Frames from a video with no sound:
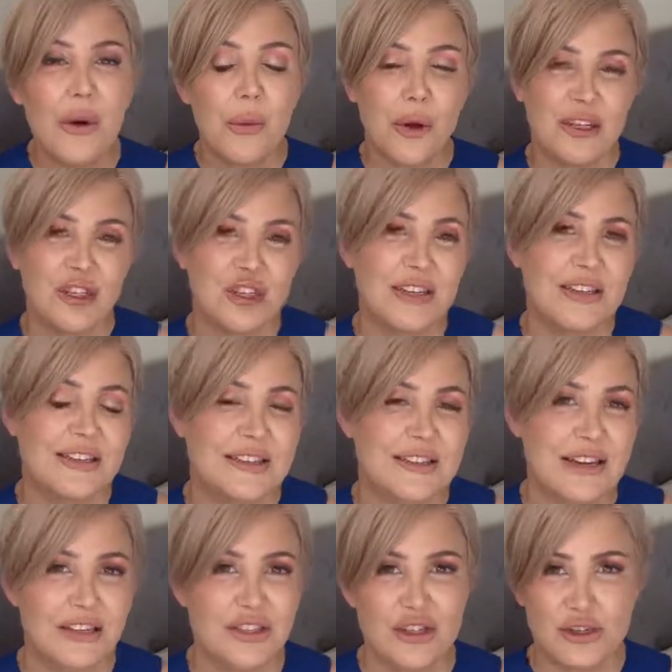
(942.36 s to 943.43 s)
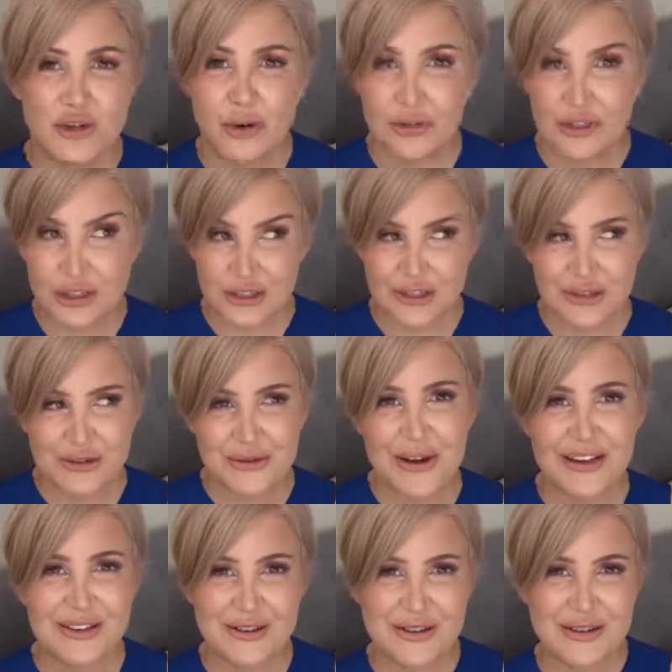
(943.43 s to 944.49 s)
where she can start to talk to you
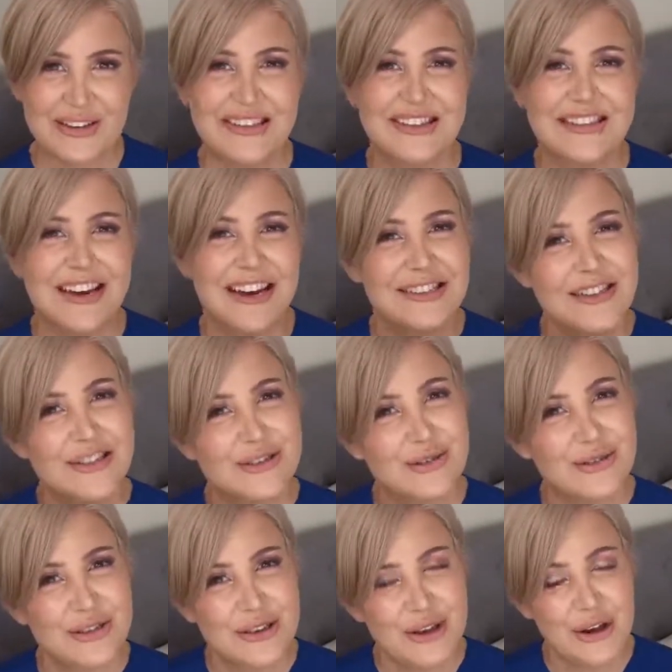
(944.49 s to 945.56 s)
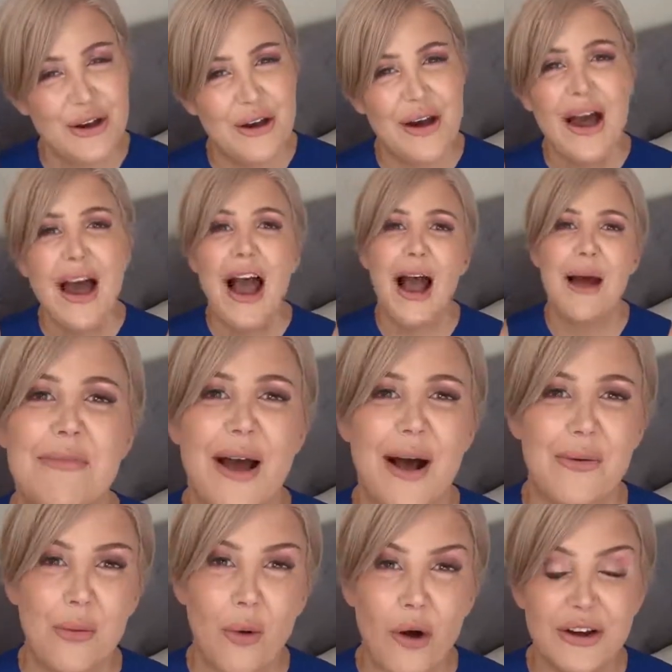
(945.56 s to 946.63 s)
and you can start to talk to her
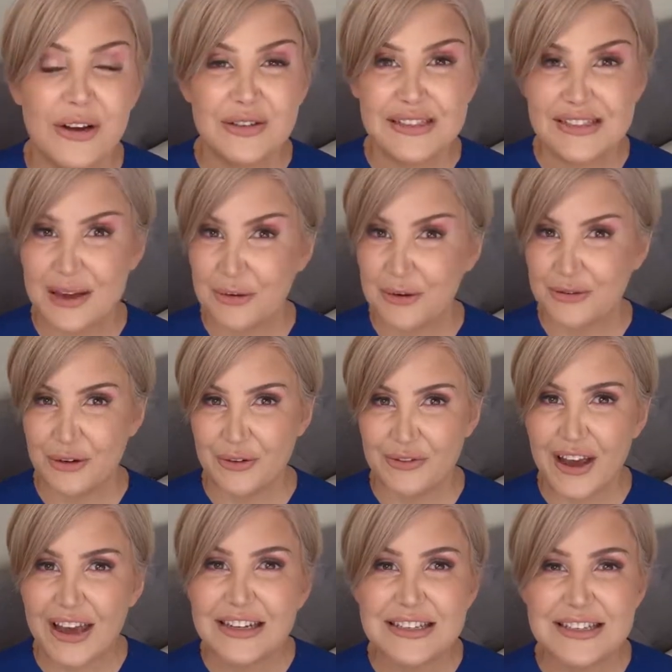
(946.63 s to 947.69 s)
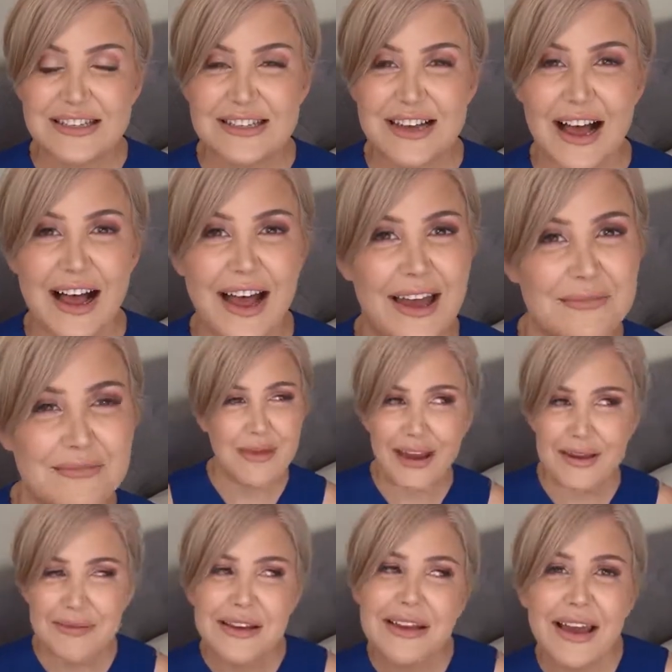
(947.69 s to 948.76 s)
about what some of your fantasies are, and
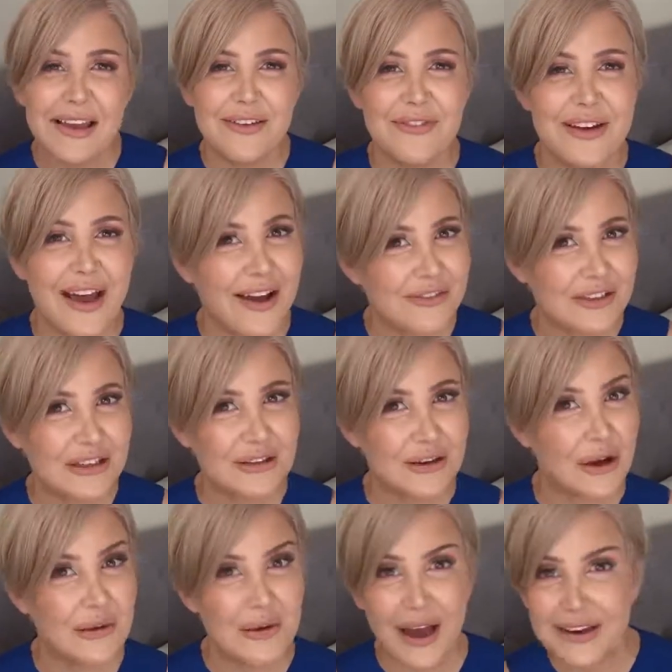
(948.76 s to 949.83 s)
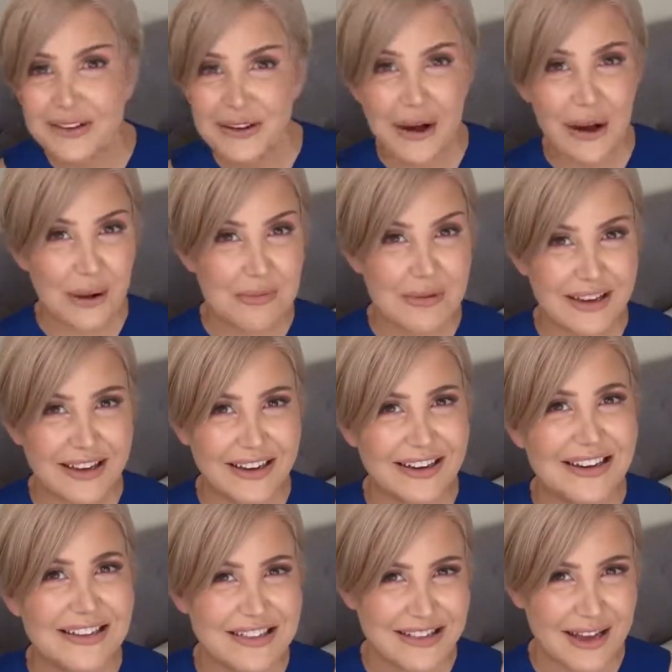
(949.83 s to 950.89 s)
maybe even having a go at
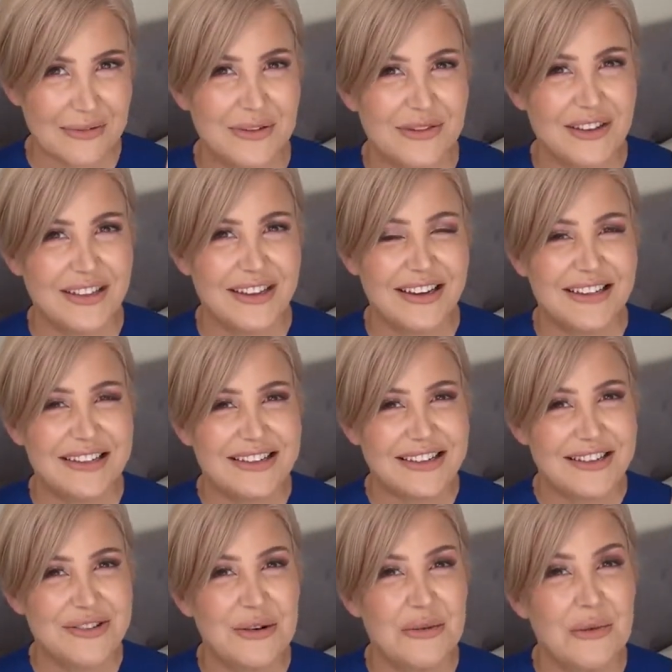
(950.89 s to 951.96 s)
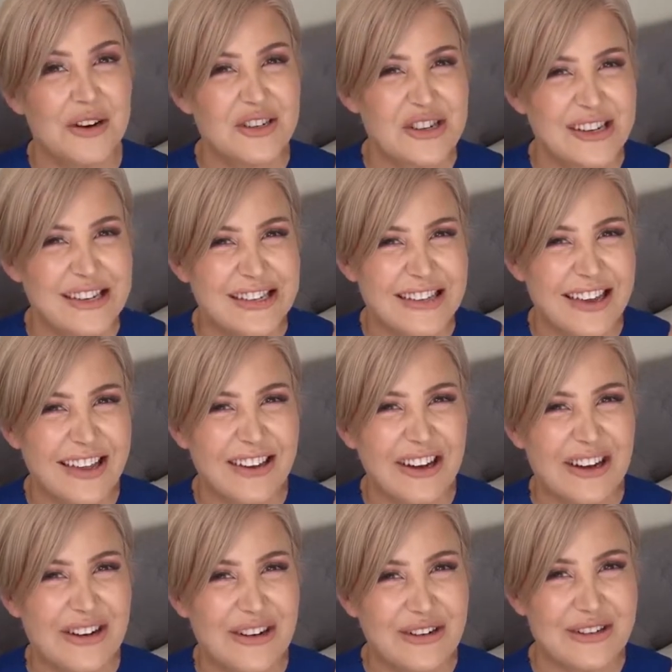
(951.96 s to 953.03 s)
copying some of the things that you're watching
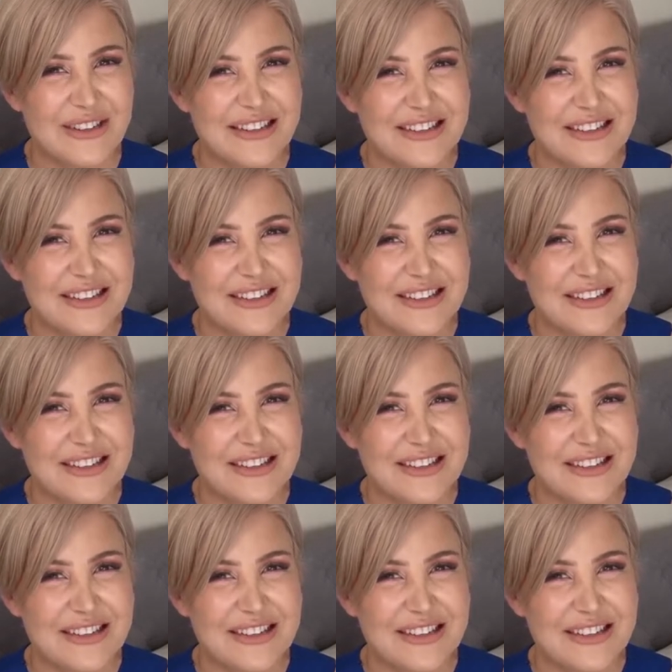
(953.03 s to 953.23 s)
together on